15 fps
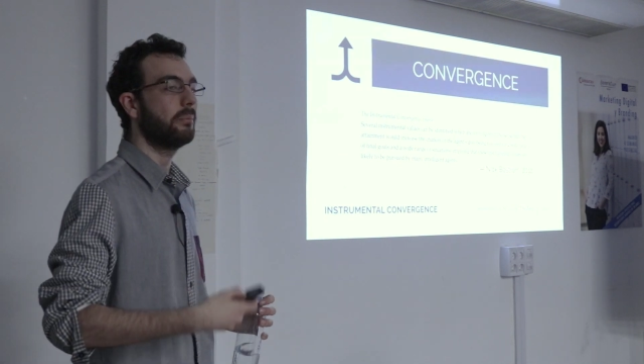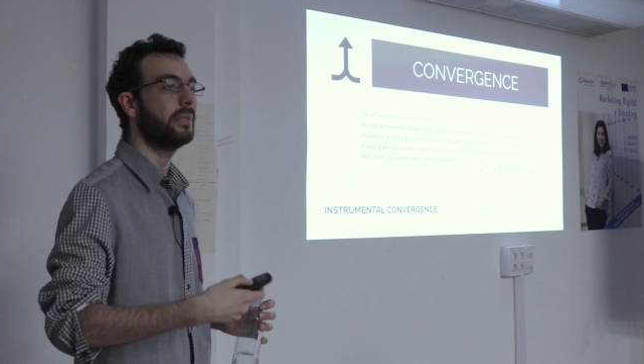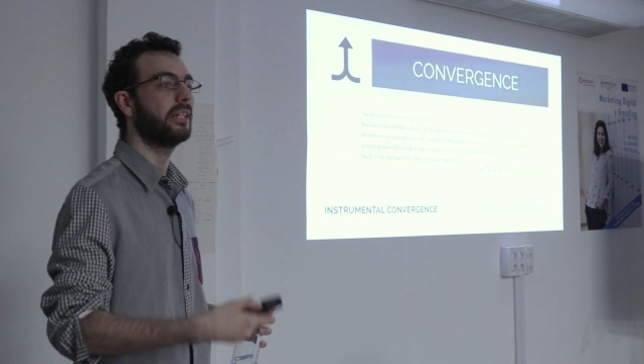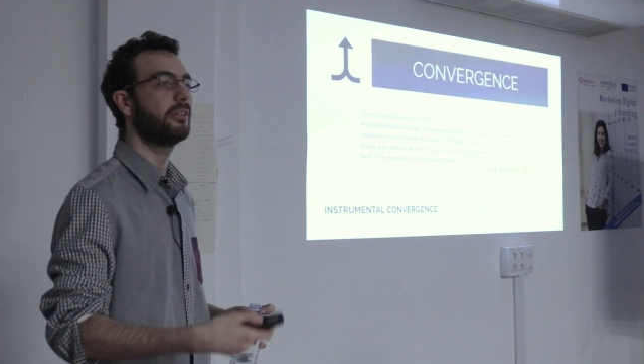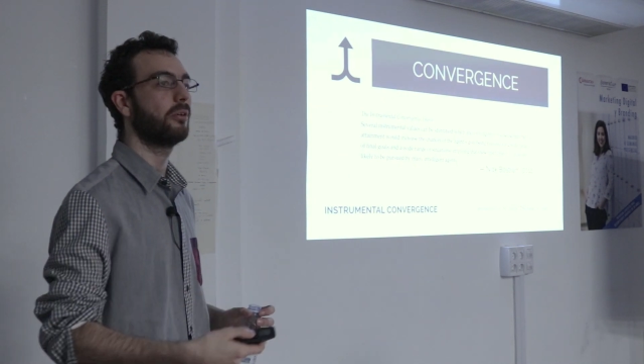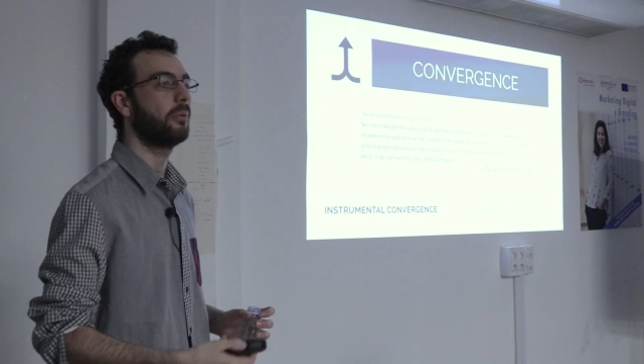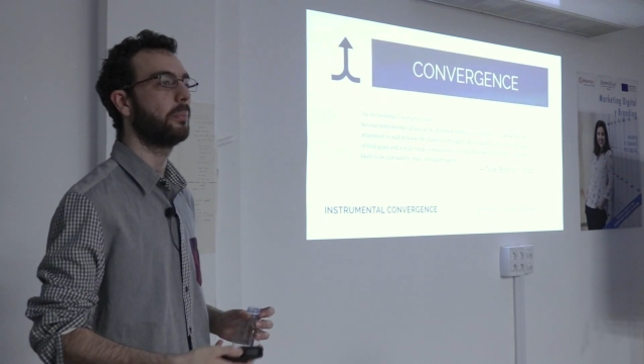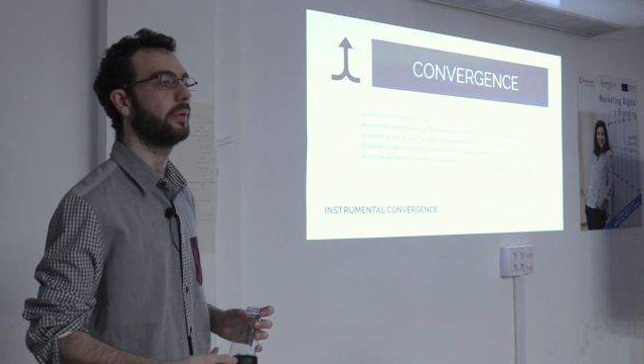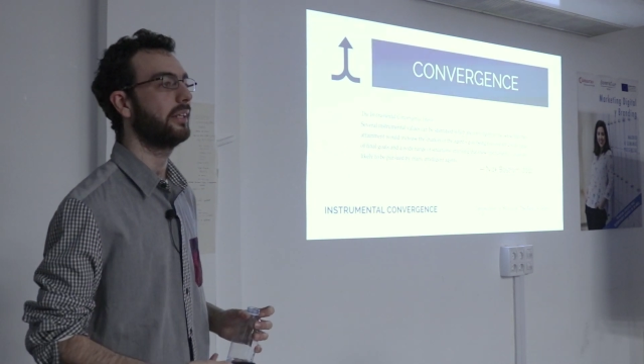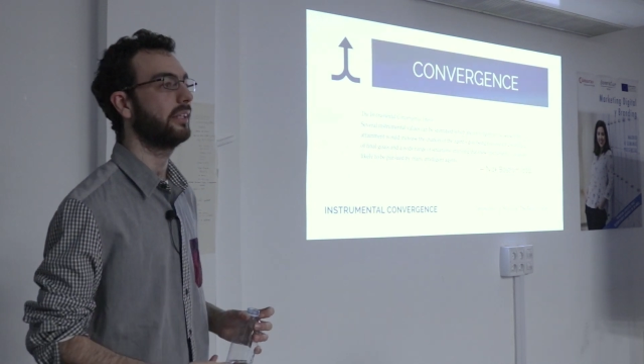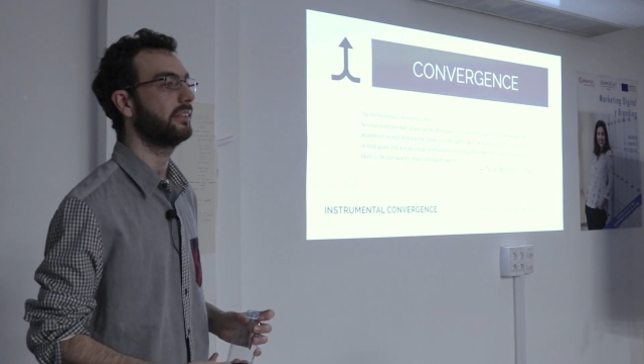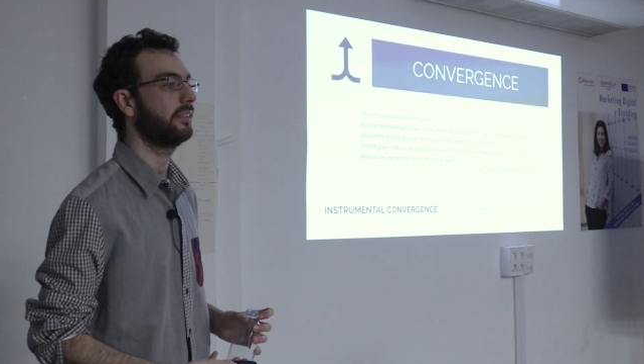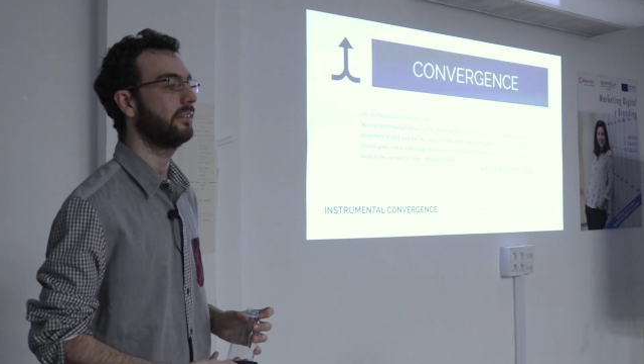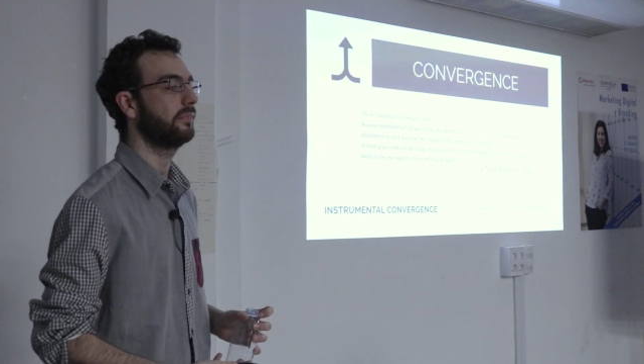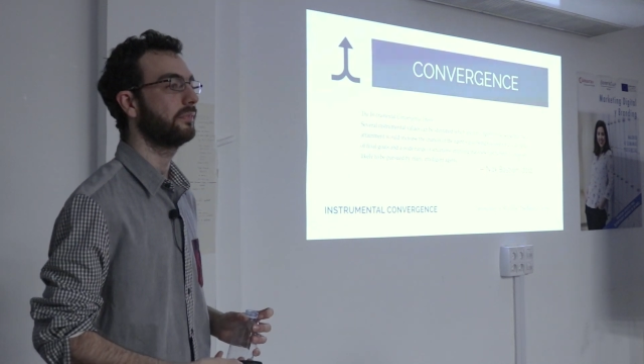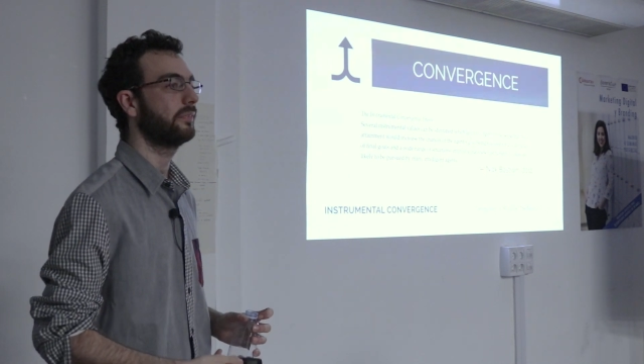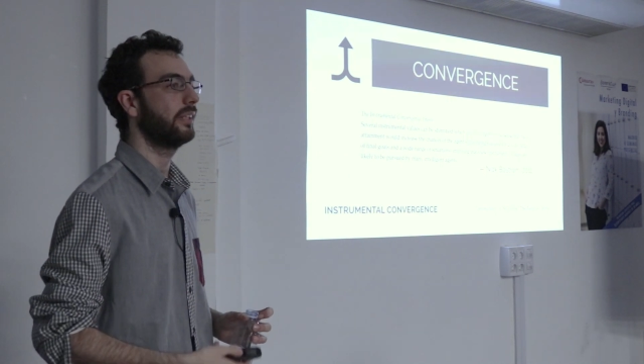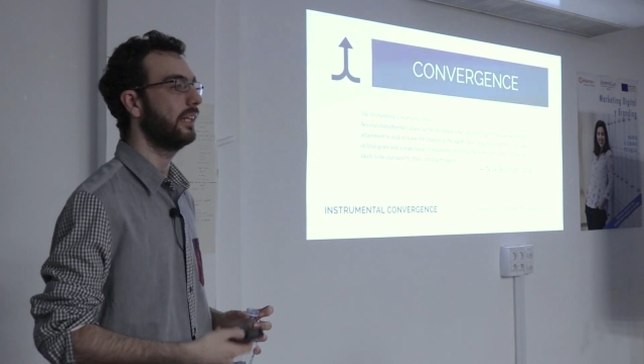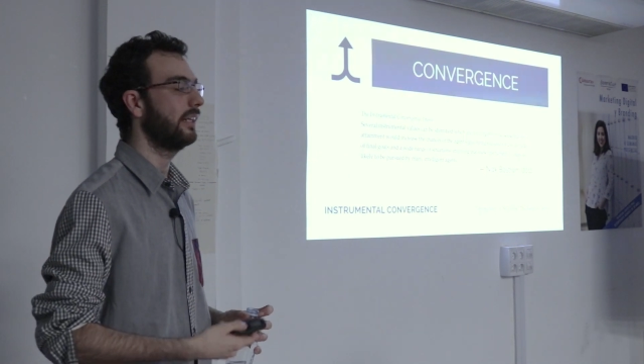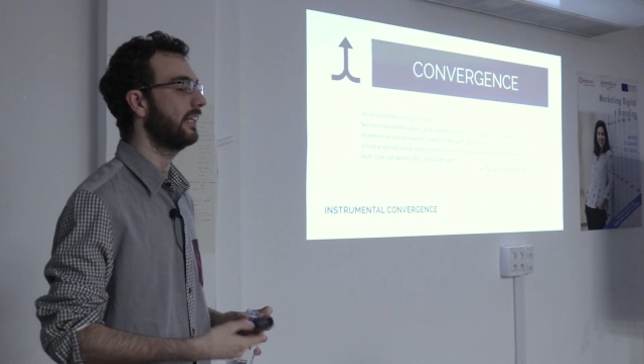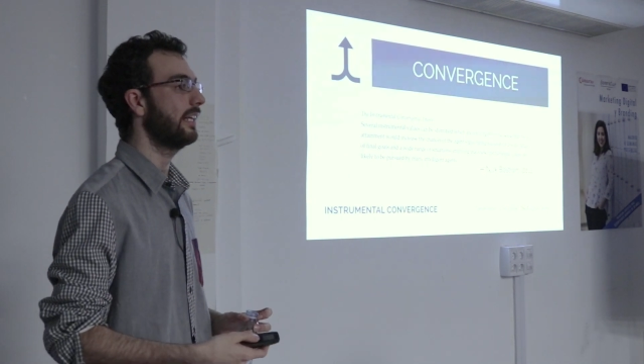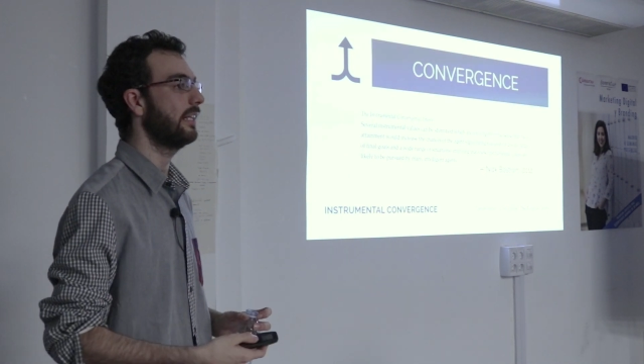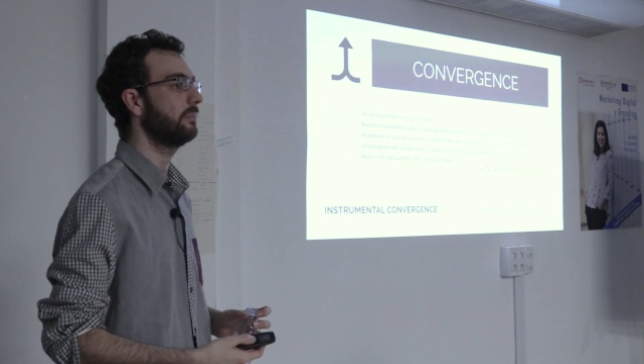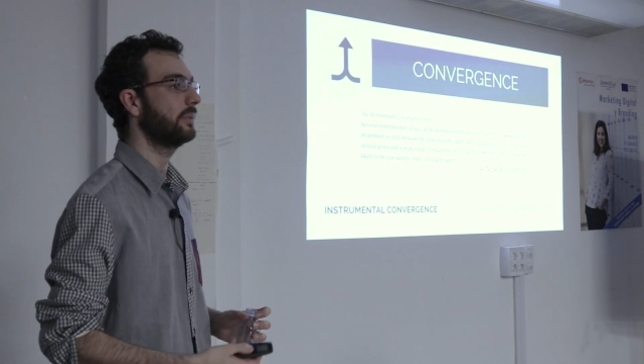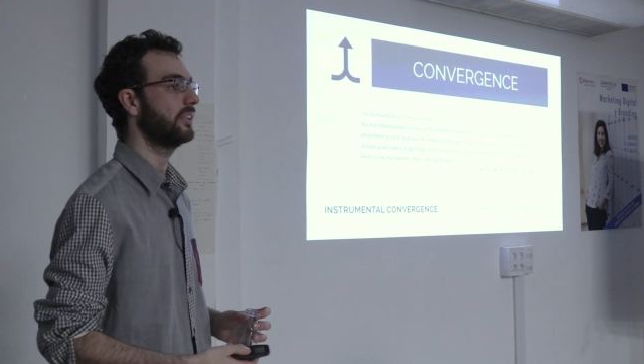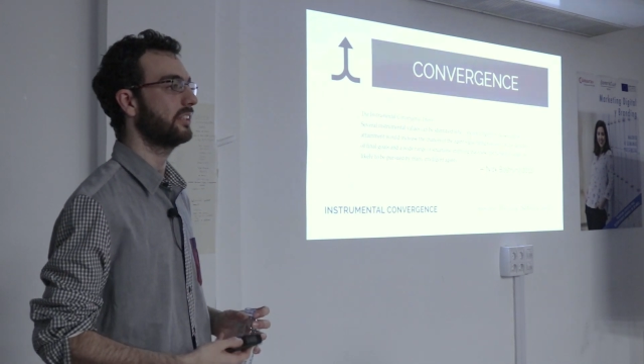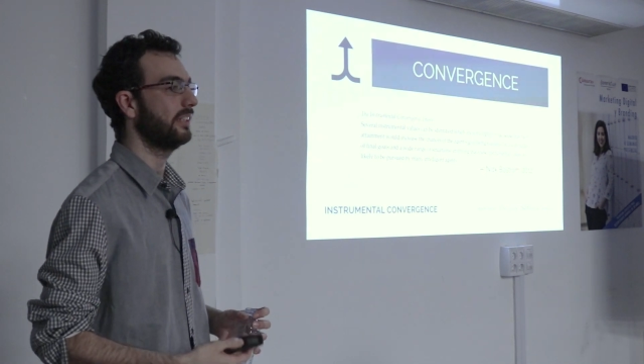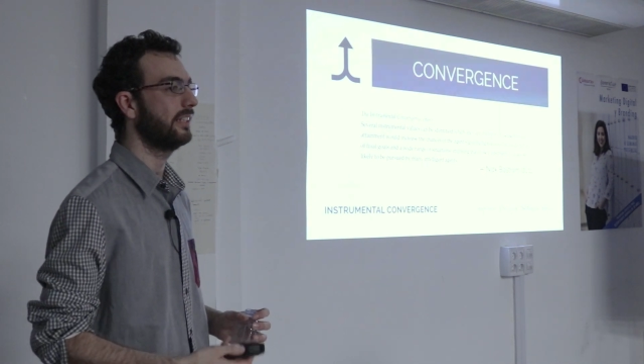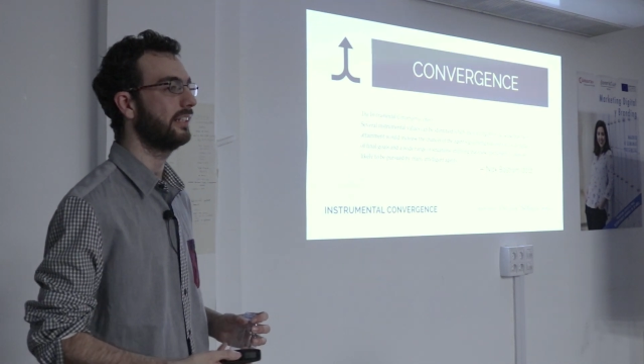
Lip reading: be cooperative and help us